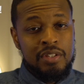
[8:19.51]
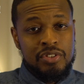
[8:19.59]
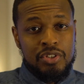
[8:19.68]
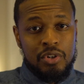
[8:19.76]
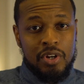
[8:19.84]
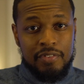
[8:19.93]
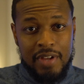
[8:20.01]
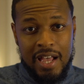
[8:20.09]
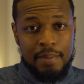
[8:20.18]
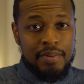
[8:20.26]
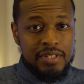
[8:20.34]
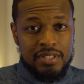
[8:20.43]
So if
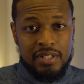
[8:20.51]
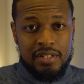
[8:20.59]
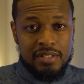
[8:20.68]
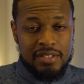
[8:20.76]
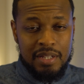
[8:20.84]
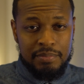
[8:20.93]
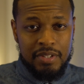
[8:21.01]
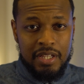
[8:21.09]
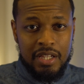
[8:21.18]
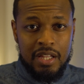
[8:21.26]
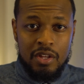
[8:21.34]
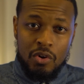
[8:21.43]
I'm listening to something